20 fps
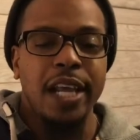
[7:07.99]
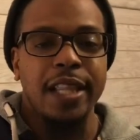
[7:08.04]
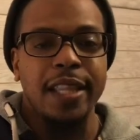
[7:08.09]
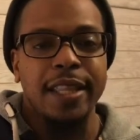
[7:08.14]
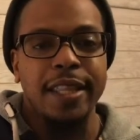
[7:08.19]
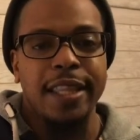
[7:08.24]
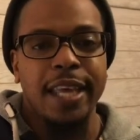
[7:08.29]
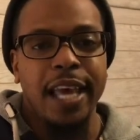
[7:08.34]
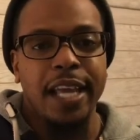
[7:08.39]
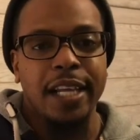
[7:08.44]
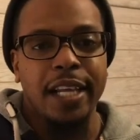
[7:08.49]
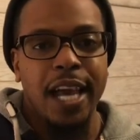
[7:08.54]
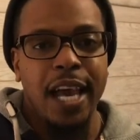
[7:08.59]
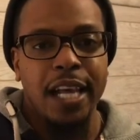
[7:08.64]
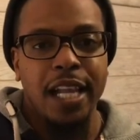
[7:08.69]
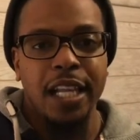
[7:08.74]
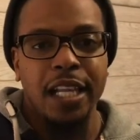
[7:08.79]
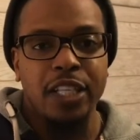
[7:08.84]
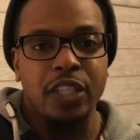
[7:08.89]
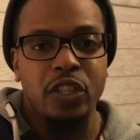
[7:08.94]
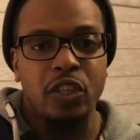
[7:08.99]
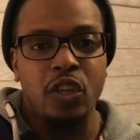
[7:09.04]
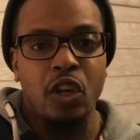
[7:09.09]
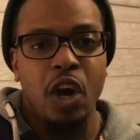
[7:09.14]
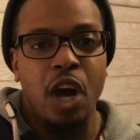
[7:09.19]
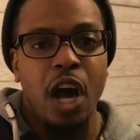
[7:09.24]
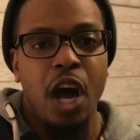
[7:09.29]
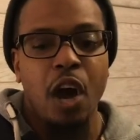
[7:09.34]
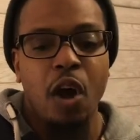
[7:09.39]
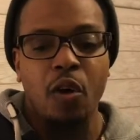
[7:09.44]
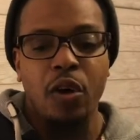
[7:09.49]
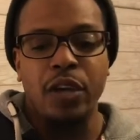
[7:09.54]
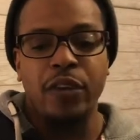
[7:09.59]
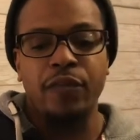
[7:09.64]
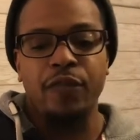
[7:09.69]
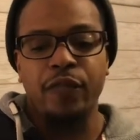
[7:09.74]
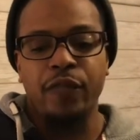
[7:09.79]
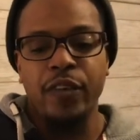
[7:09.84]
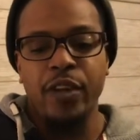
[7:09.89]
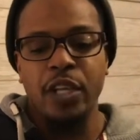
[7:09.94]
and then kind of let you know how it
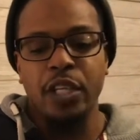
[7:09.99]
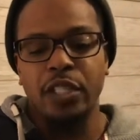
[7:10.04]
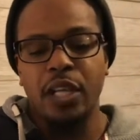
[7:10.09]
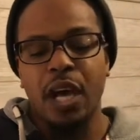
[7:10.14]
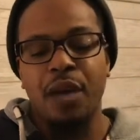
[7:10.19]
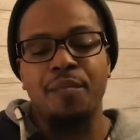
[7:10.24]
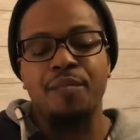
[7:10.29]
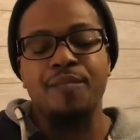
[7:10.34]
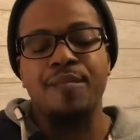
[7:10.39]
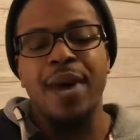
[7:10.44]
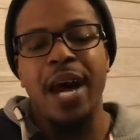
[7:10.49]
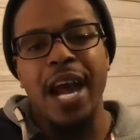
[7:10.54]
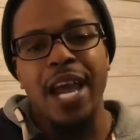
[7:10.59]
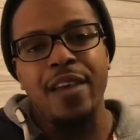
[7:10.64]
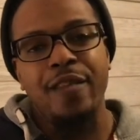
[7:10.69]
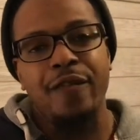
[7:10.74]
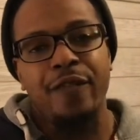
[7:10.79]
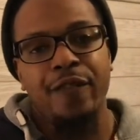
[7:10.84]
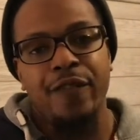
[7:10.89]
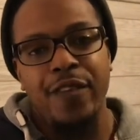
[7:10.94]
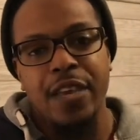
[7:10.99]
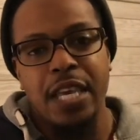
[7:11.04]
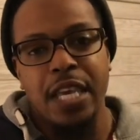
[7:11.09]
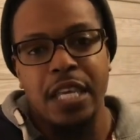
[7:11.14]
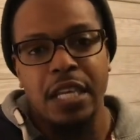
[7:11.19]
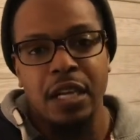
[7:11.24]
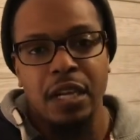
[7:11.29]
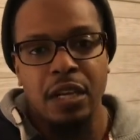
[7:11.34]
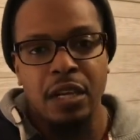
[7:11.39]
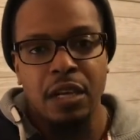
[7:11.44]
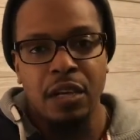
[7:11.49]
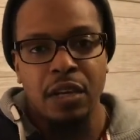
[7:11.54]
feels on my feet